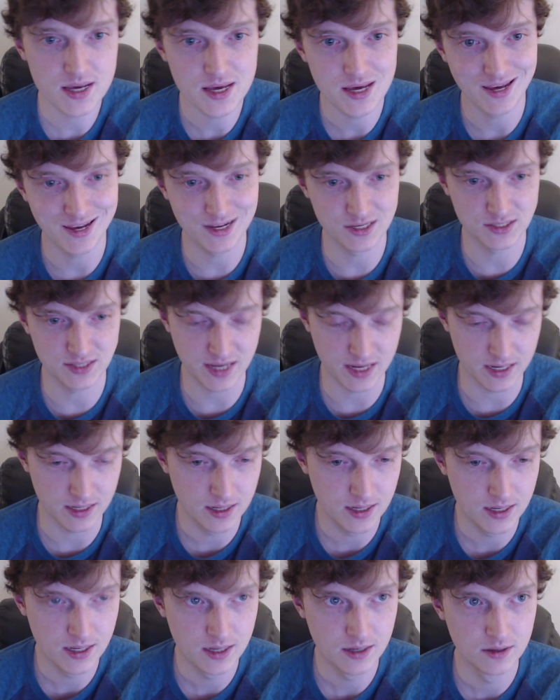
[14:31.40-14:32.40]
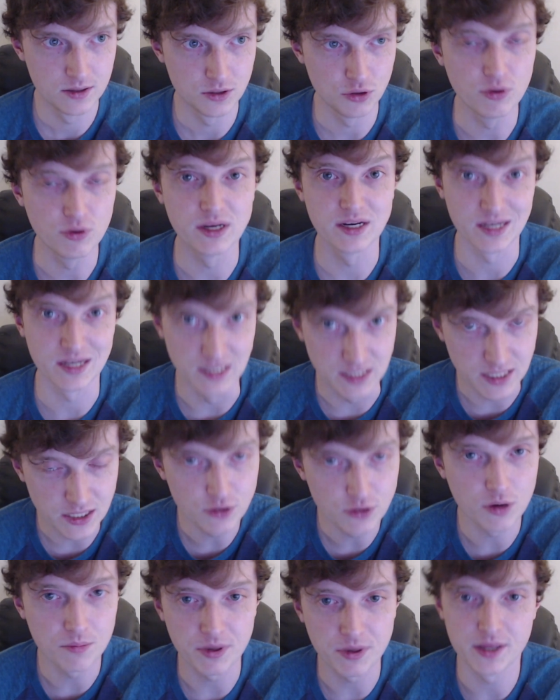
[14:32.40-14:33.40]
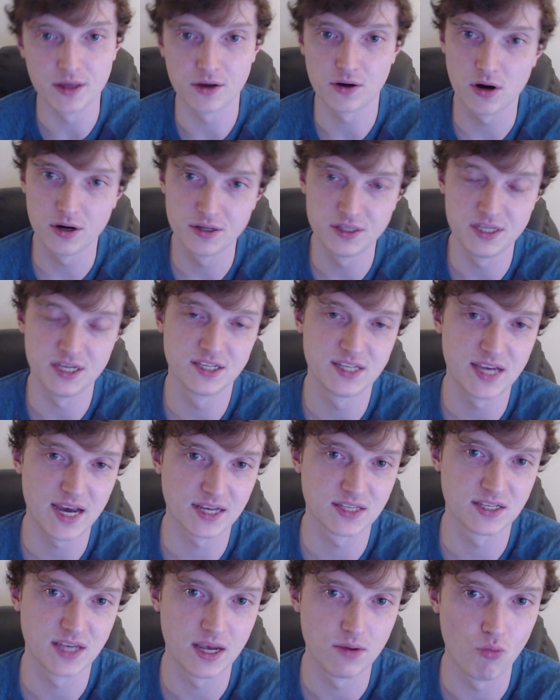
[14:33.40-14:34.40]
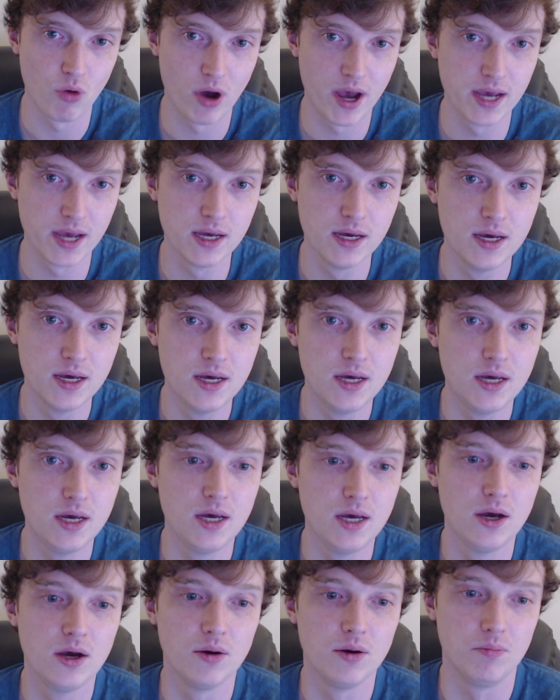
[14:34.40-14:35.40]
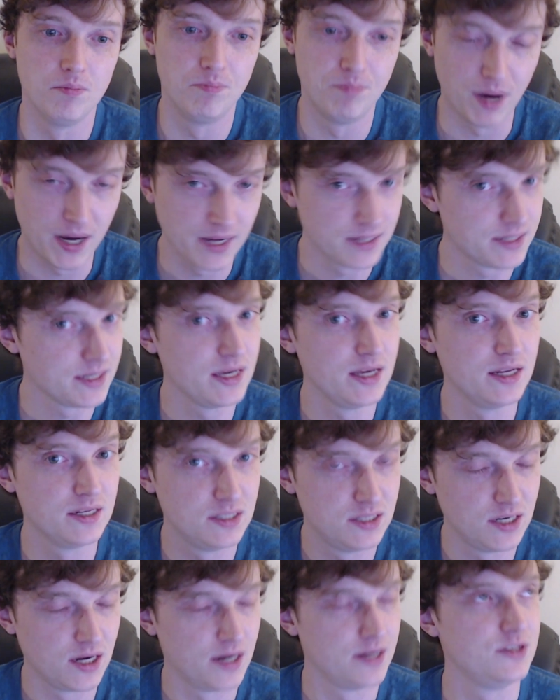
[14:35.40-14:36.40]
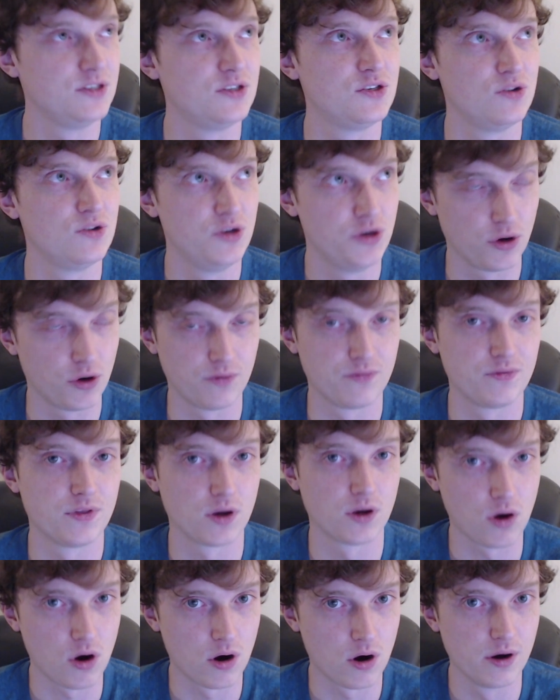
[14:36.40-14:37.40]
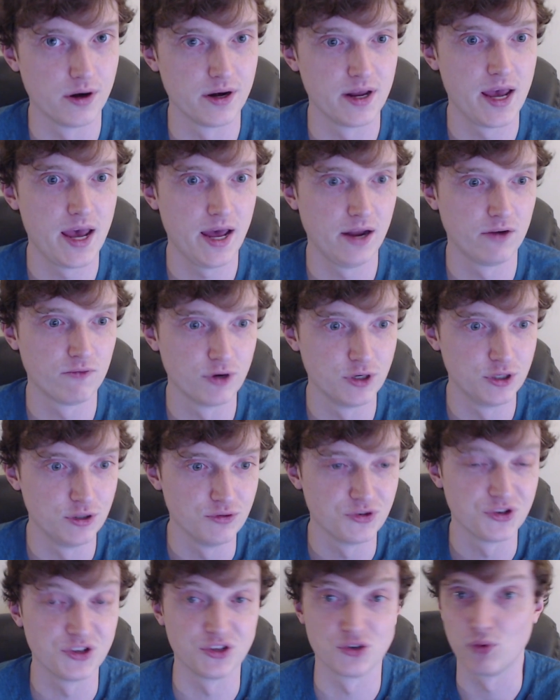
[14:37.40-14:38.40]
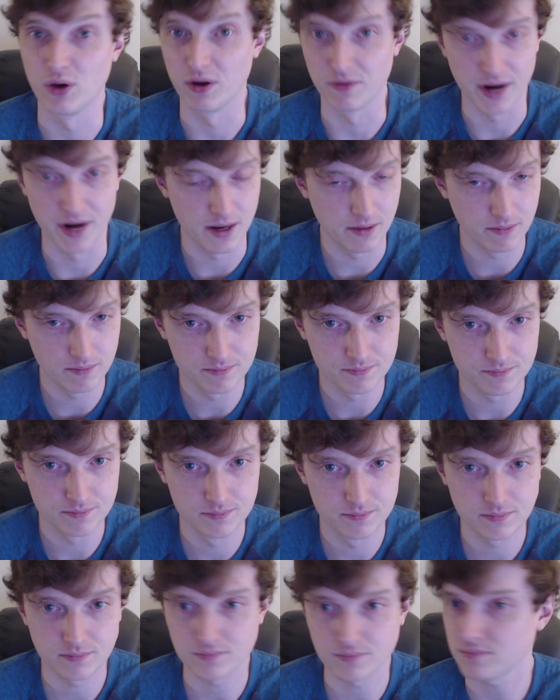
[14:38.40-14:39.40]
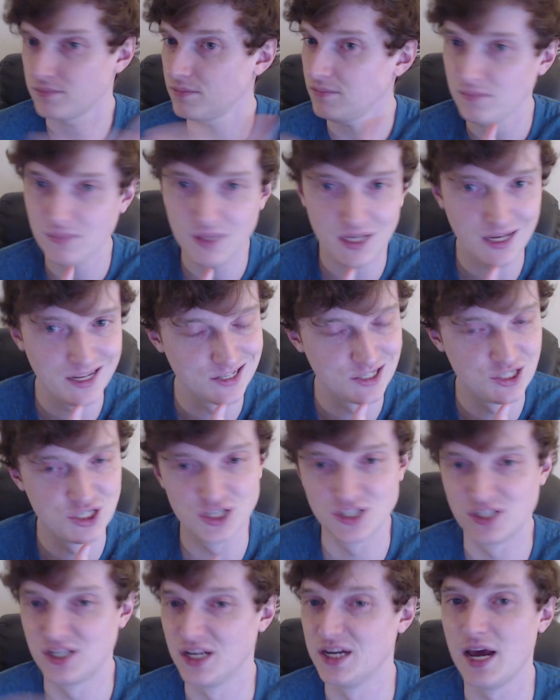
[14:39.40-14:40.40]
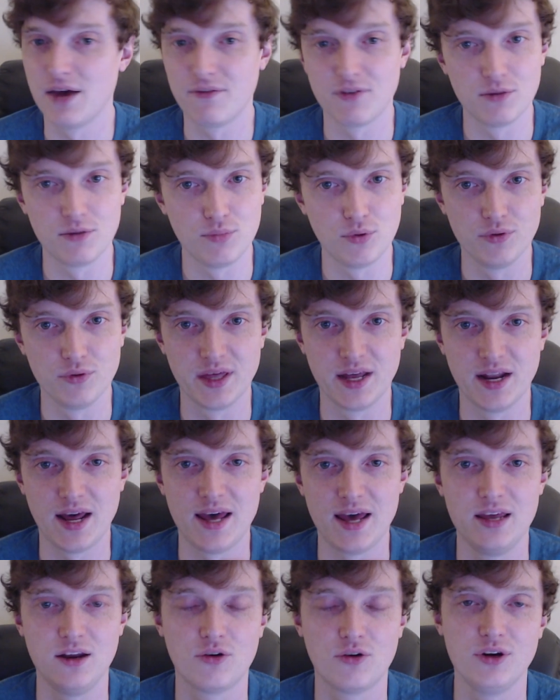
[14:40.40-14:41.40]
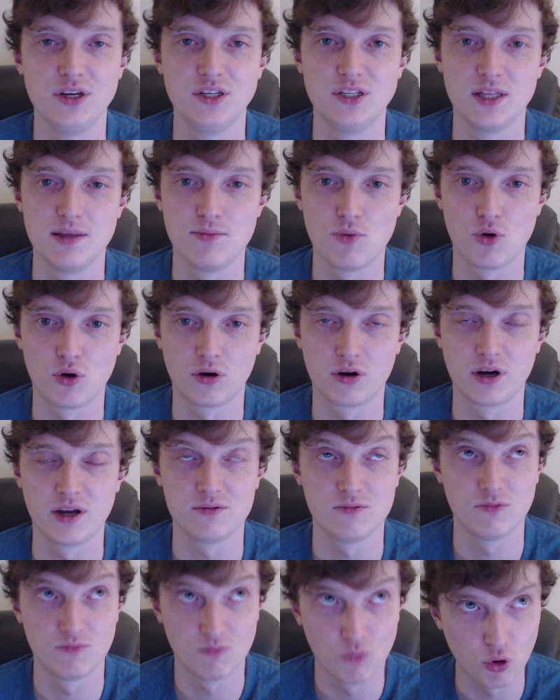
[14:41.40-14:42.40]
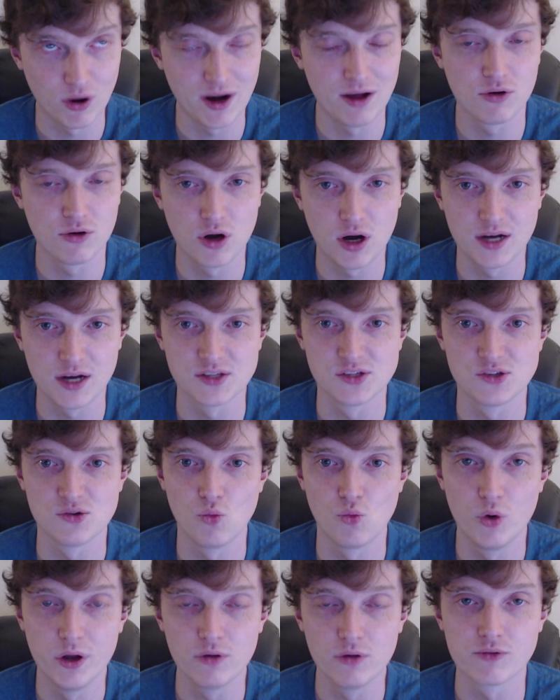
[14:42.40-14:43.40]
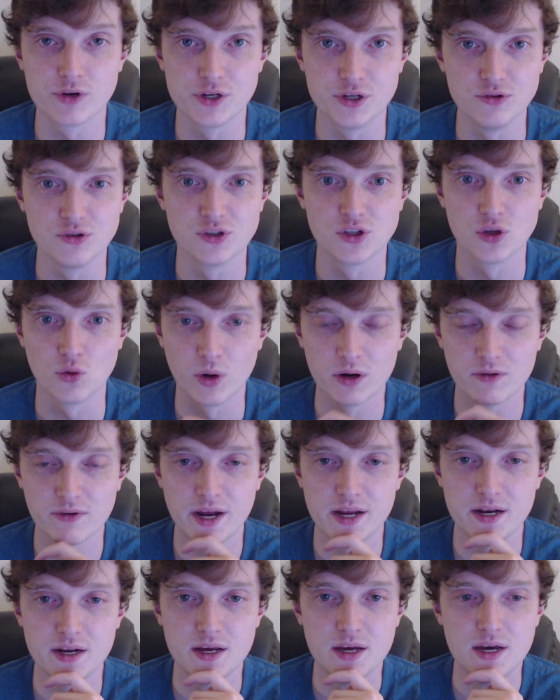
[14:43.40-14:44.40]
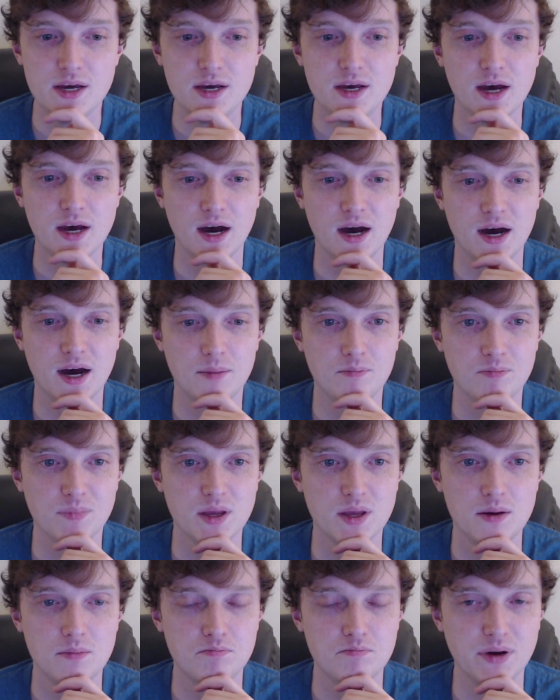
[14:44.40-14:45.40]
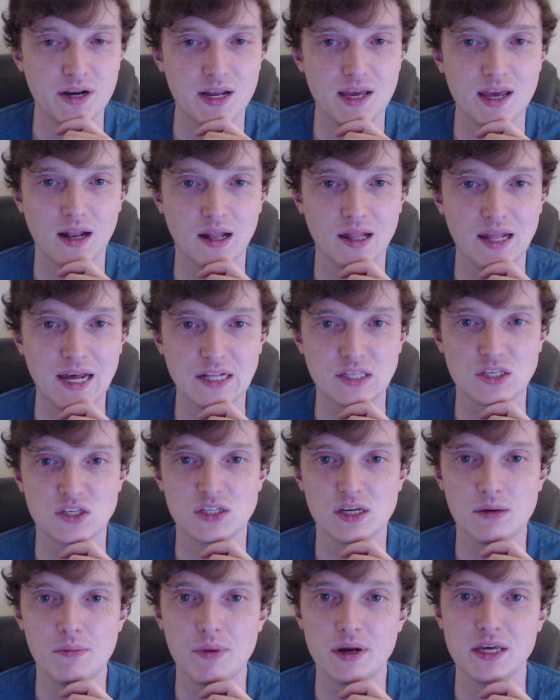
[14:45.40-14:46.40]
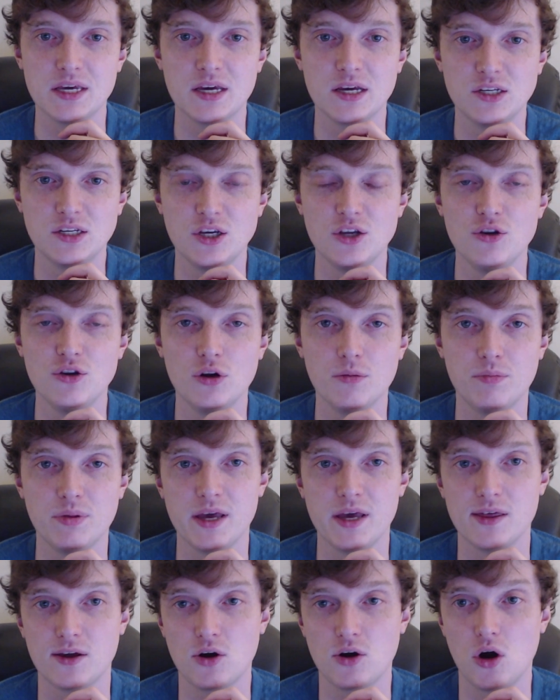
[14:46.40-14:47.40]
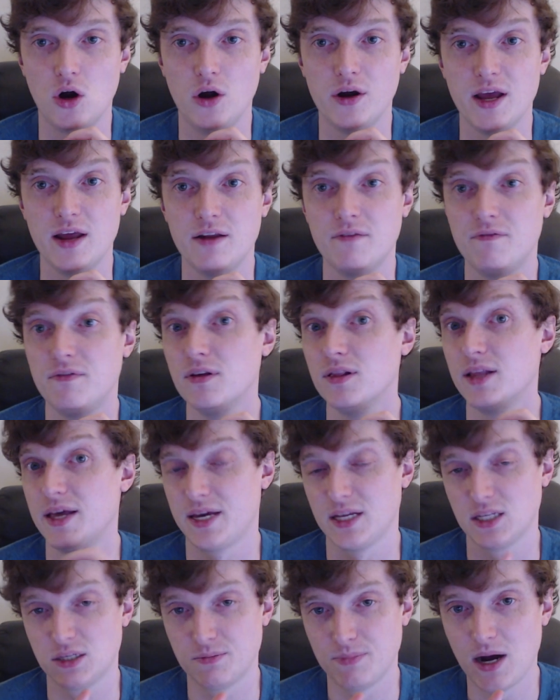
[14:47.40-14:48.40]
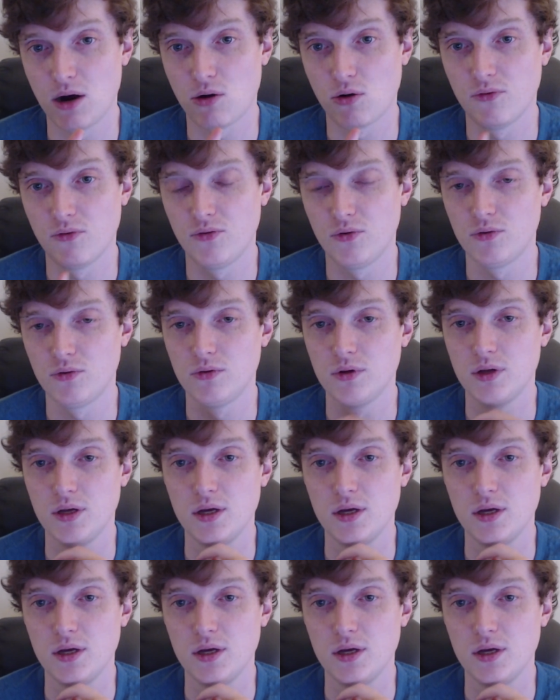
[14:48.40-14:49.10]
is that you can continue to play the card the exact same way, but it does nerf the card and reduce its win rate. It's just inevitable that increasing the morale cost will reduce the win rate, but it lets somebody continue to play the card and feel like it's powerful.